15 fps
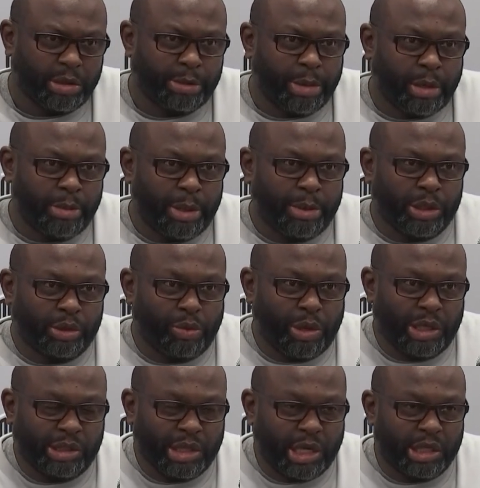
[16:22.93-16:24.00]
was about maybe
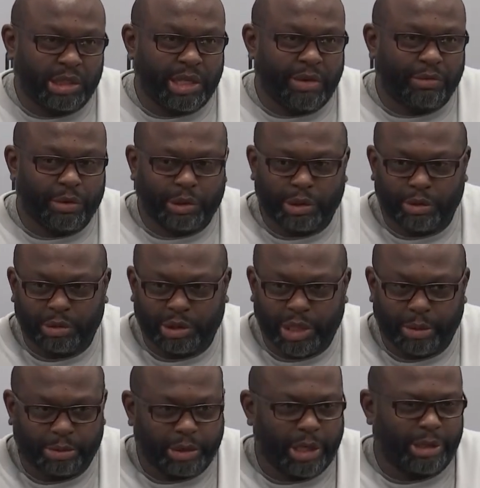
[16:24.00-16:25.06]
20 seconds after his
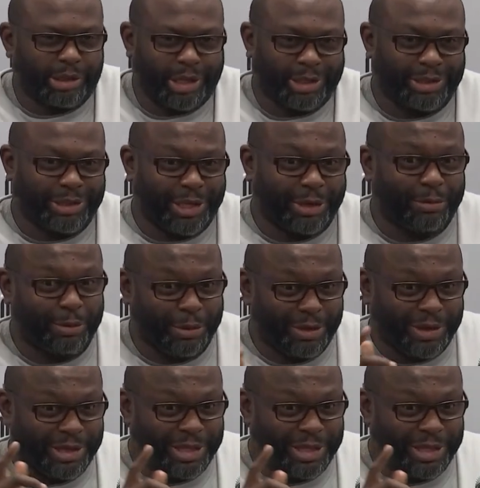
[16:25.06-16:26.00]
interception, I was like, well,